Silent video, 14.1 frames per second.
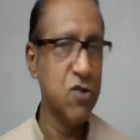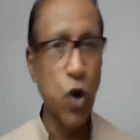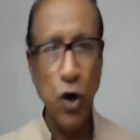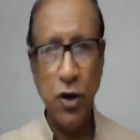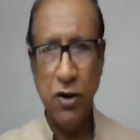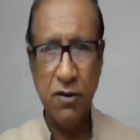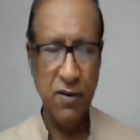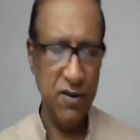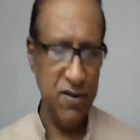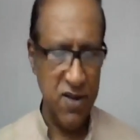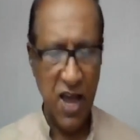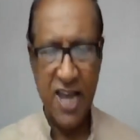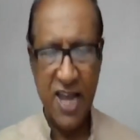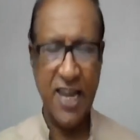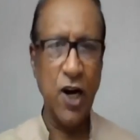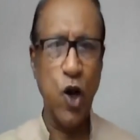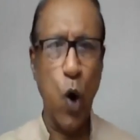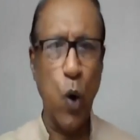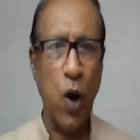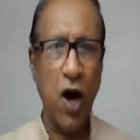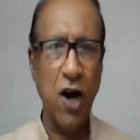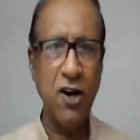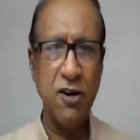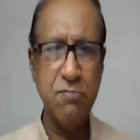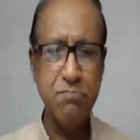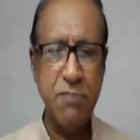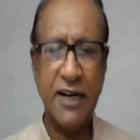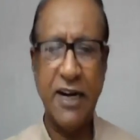Good, I can go
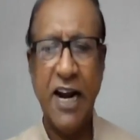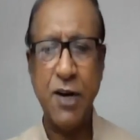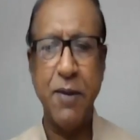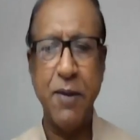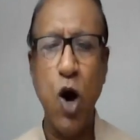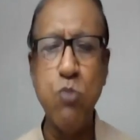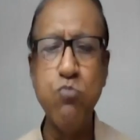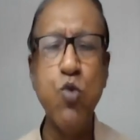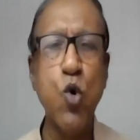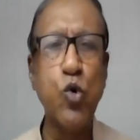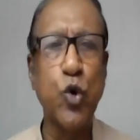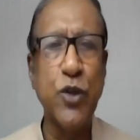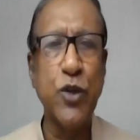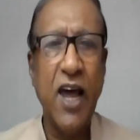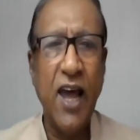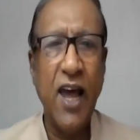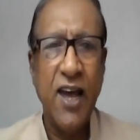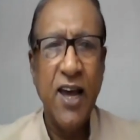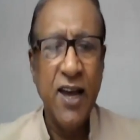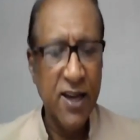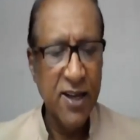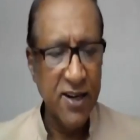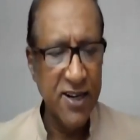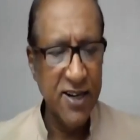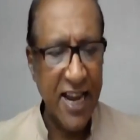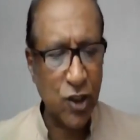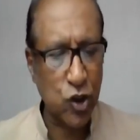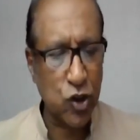on, but let me now move to the
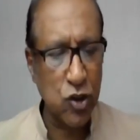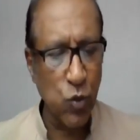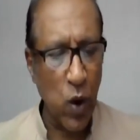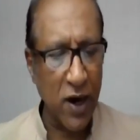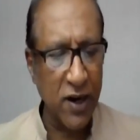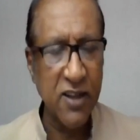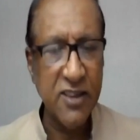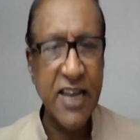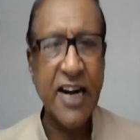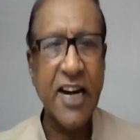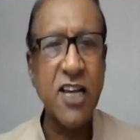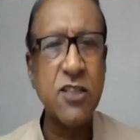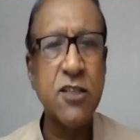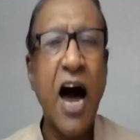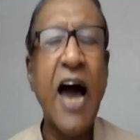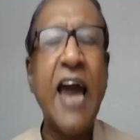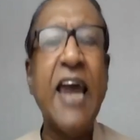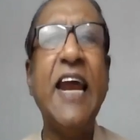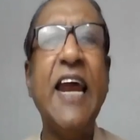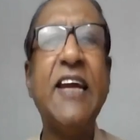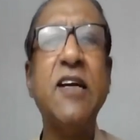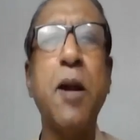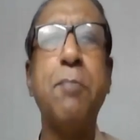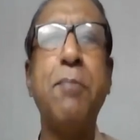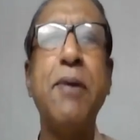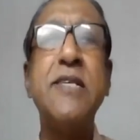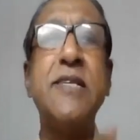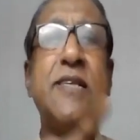next one, that is highlight
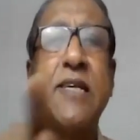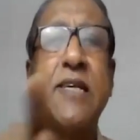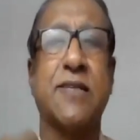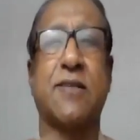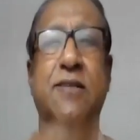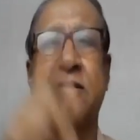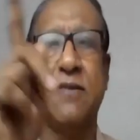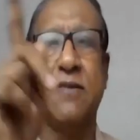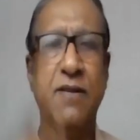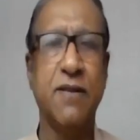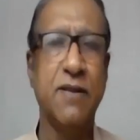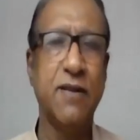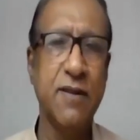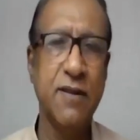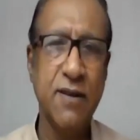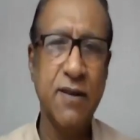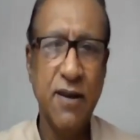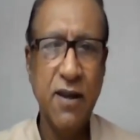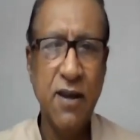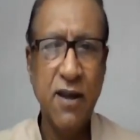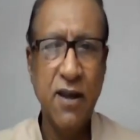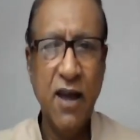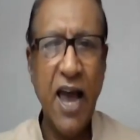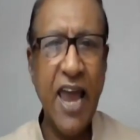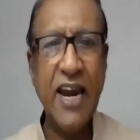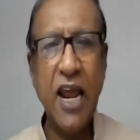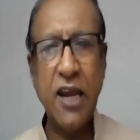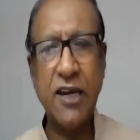number 6.
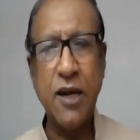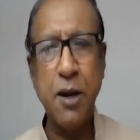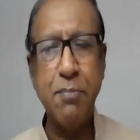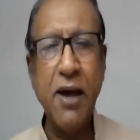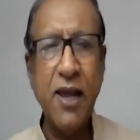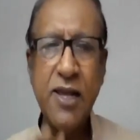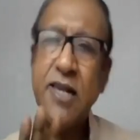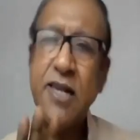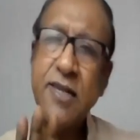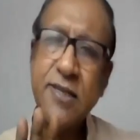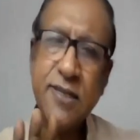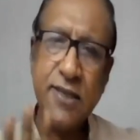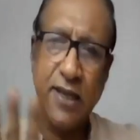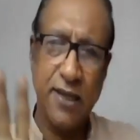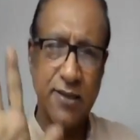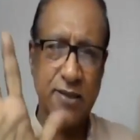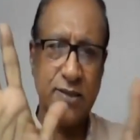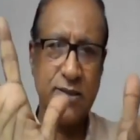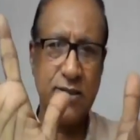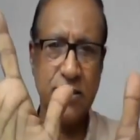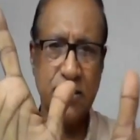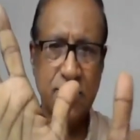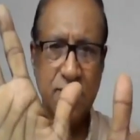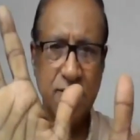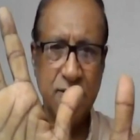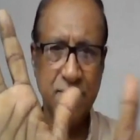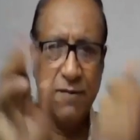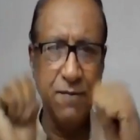Highlight number 6.